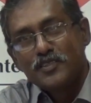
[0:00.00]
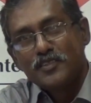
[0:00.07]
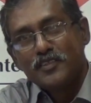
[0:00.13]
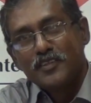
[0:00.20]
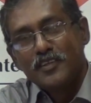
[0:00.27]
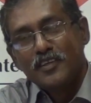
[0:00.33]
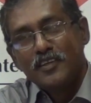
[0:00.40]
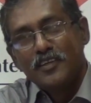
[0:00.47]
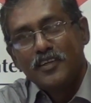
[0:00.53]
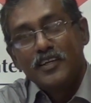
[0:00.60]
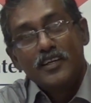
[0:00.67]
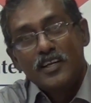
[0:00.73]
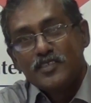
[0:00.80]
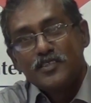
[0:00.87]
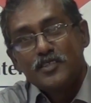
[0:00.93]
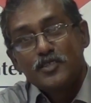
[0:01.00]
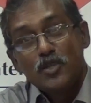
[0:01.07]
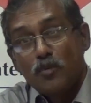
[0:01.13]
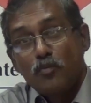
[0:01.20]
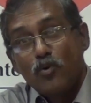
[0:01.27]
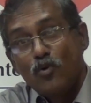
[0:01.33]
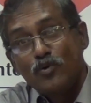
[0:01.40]
It doesn't
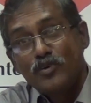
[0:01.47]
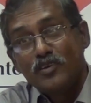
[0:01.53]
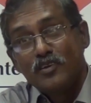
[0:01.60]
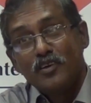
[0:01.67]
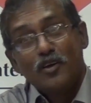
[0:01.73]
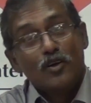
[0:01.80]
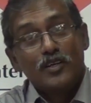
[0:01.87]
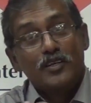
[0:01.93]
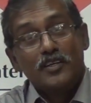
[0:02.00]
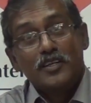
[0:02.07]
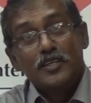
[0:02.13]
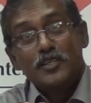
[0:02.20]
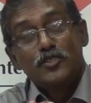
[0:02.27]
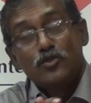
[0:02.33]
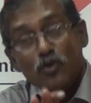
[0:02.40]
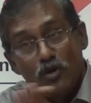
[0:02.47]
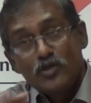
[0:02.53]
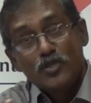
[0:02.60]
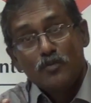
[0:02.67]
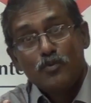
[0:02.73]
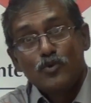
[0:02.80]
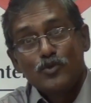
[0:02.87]
support, it is not
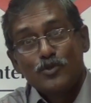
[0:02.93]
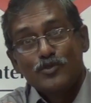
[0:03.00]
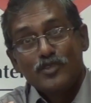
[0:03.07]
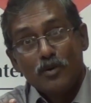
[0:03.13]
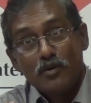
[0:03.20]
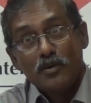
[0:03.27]
supposed to